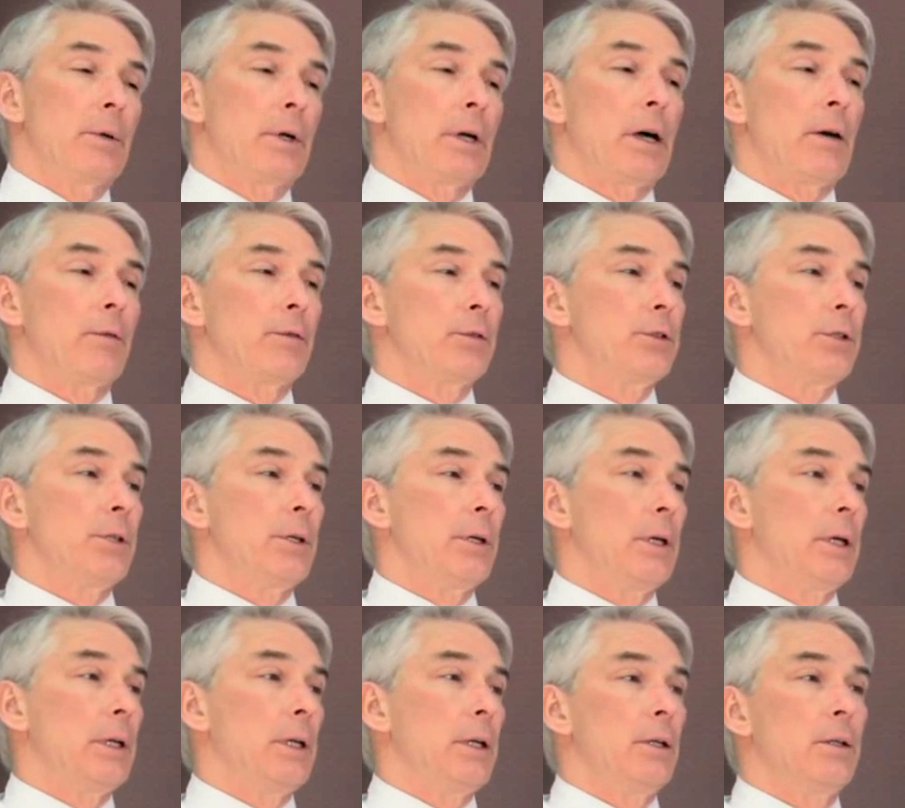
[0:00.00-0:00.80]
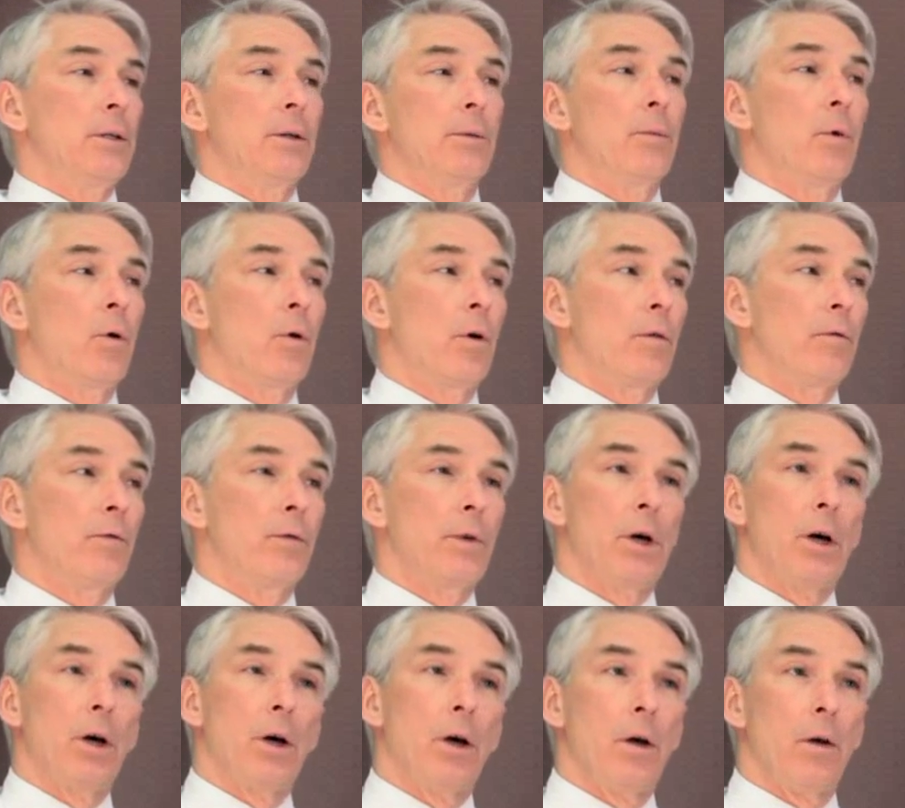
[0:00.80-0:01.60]
But obviously, you get into more
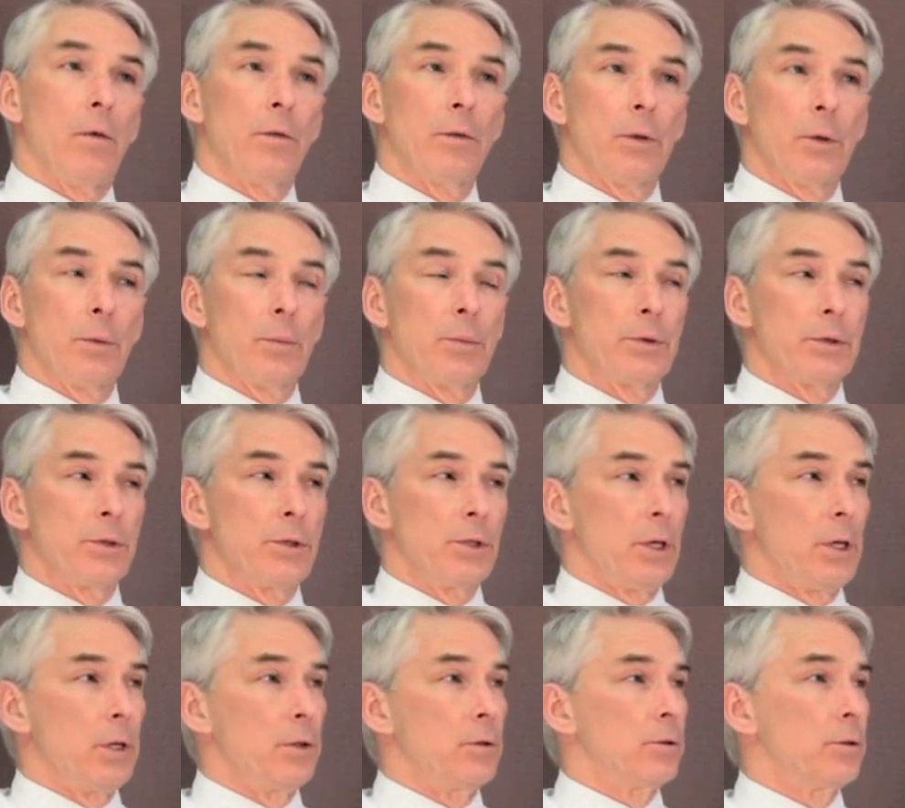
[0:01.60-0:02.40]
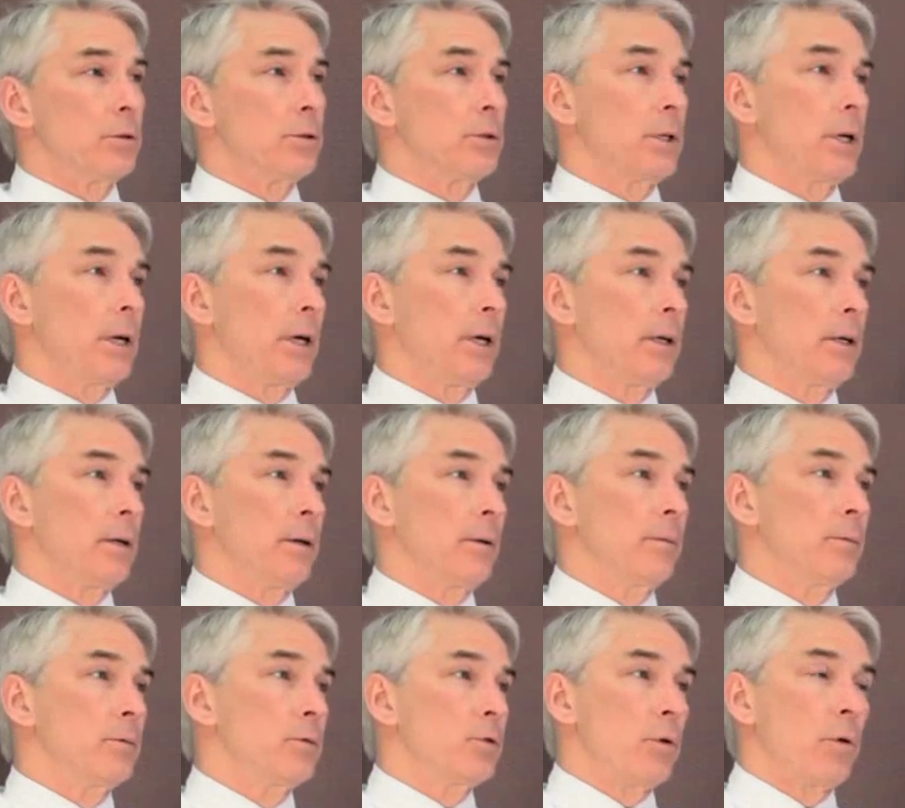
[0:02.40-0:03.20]
involved procedures
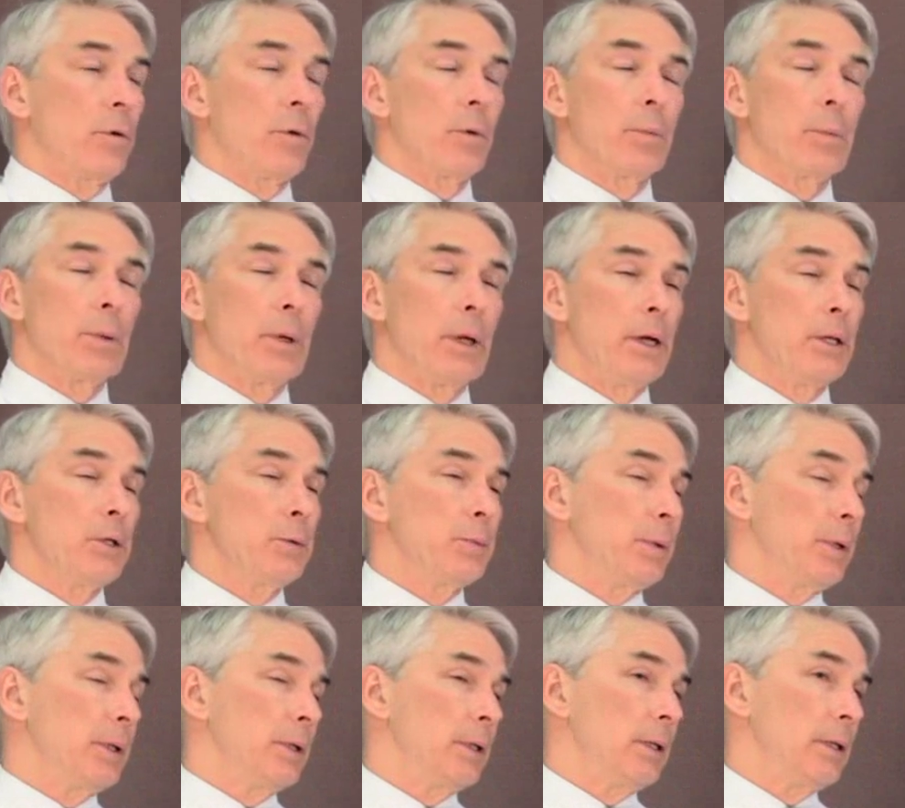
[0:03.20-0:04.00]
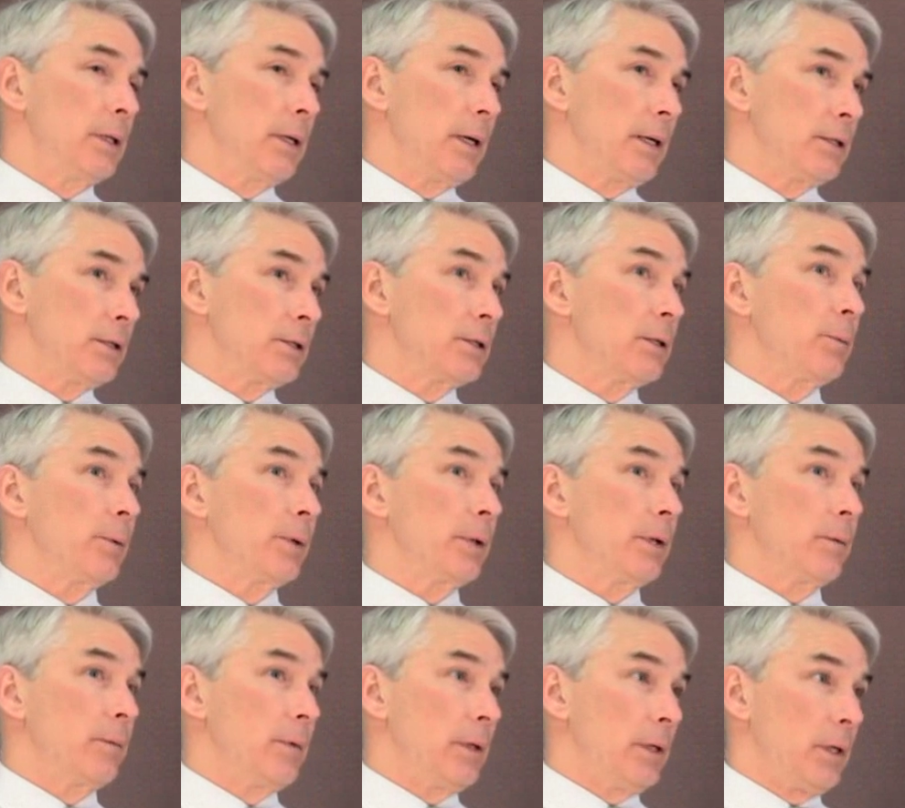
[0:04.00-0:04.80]
like a joint replacement, then that's
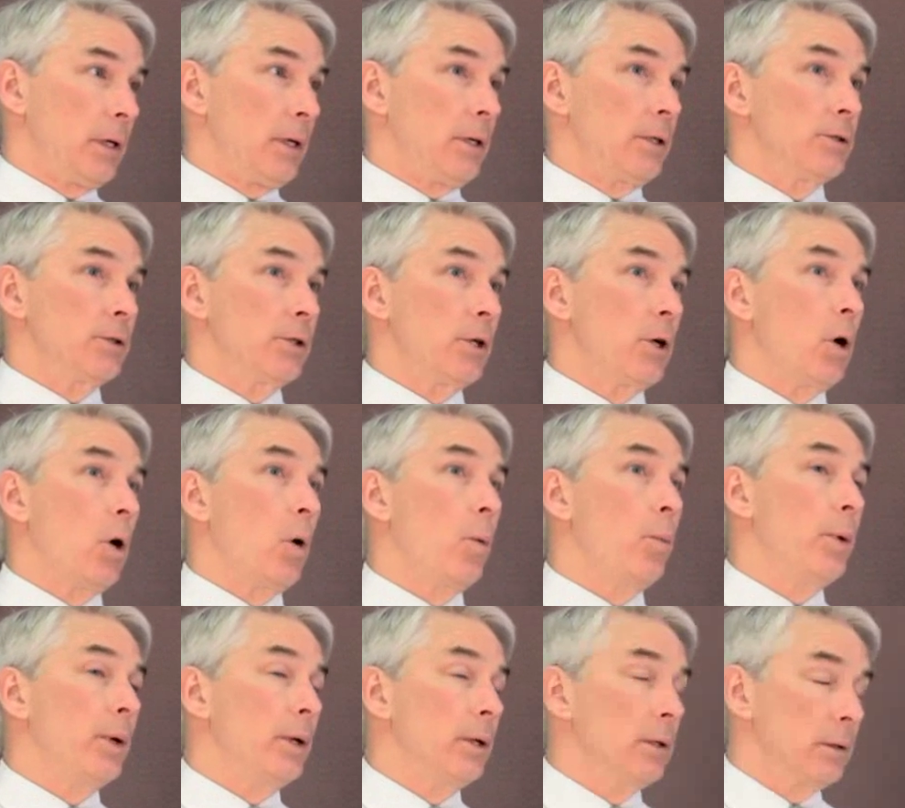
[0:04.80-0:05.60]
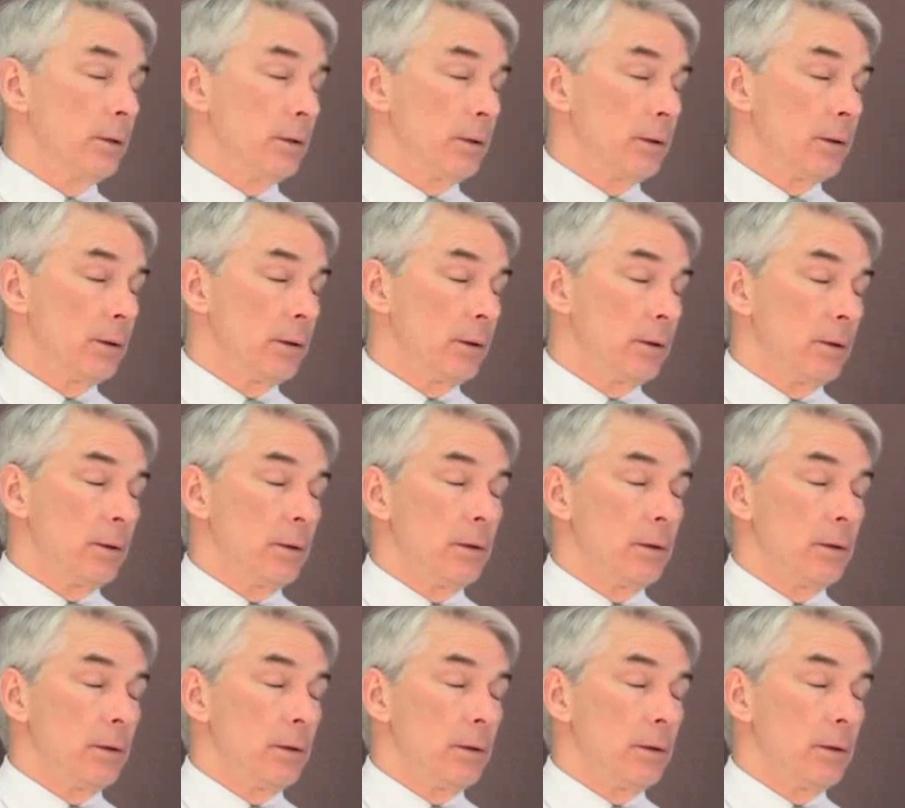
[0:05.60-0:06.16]
typically going to be done as an open.